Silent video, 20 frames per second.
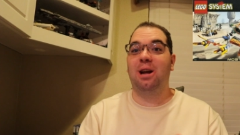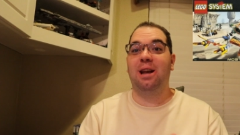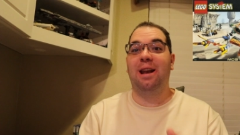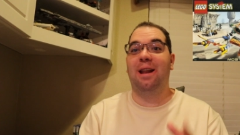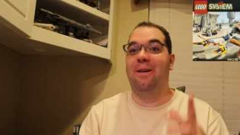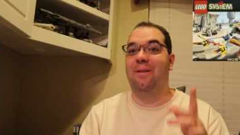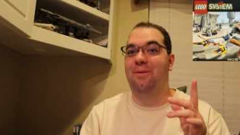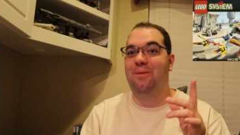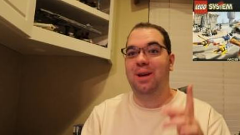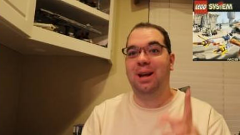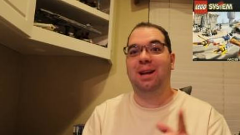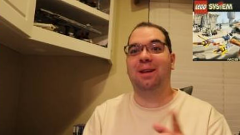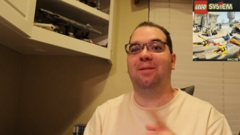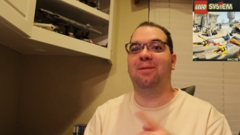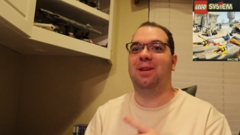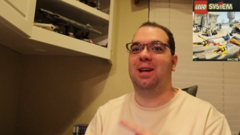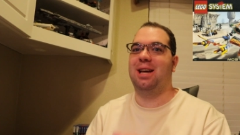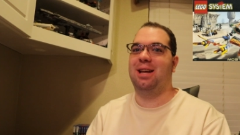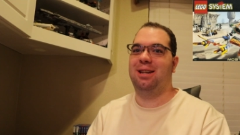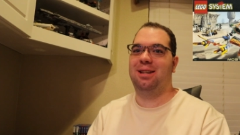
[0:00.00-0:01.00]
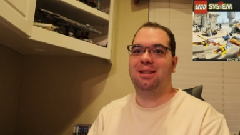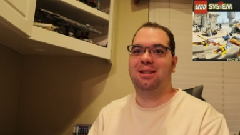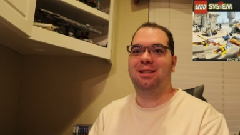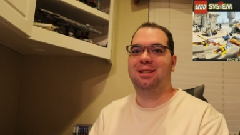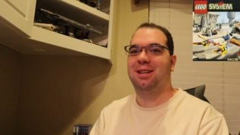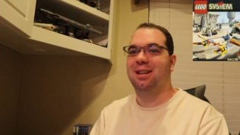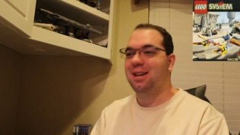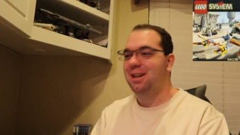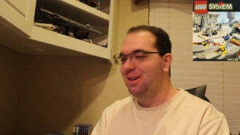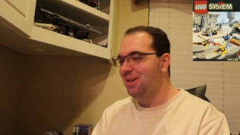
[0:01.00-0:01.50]
in the thick of it.
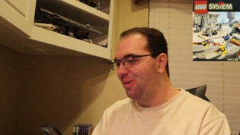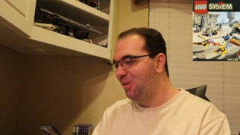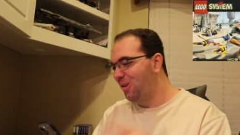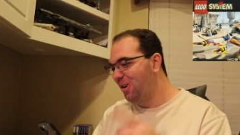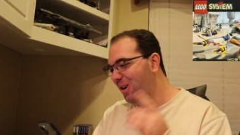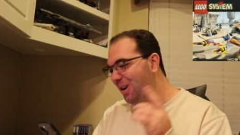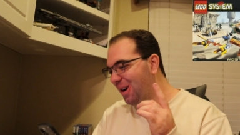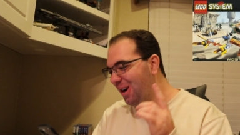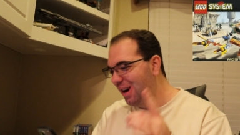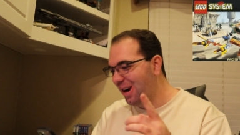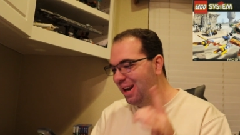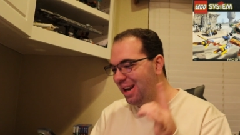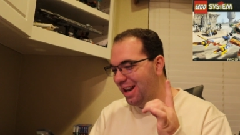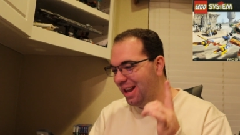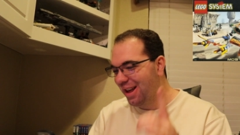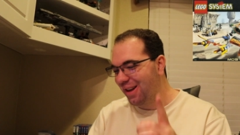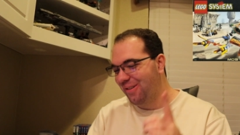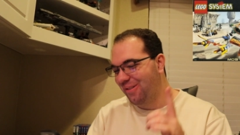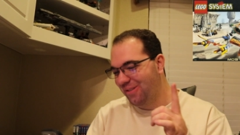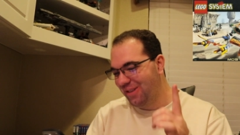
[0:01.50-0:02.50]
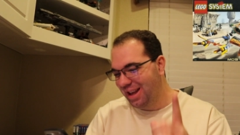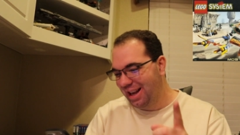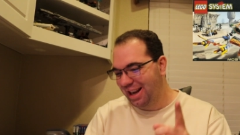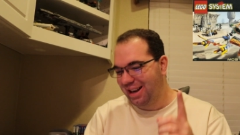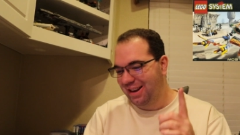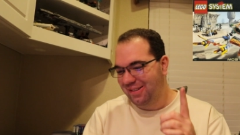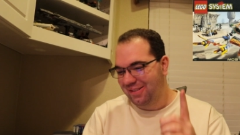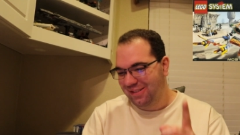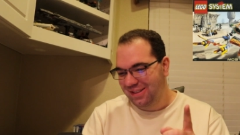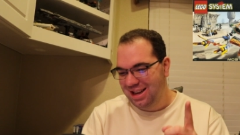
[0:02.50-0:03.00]
We're in the thick
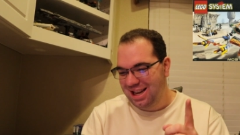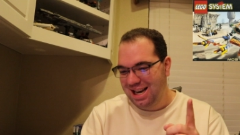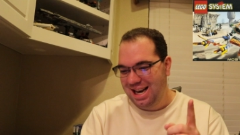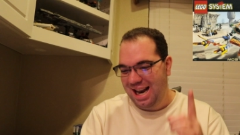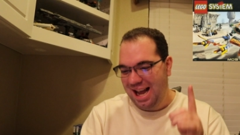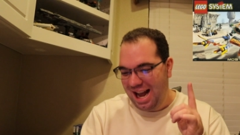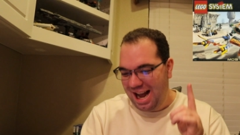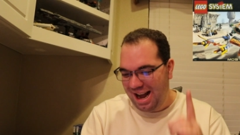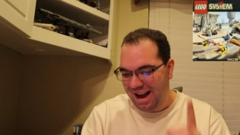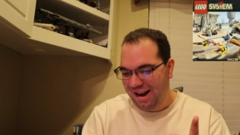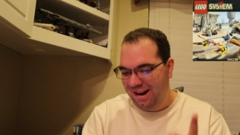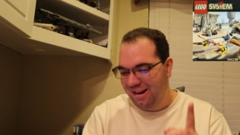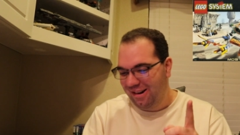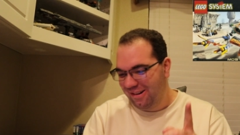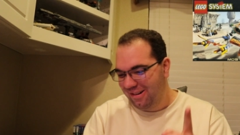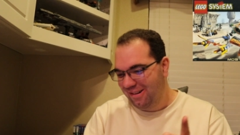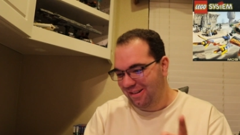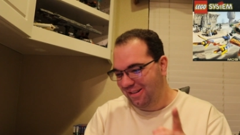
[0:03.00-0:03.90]
of it now.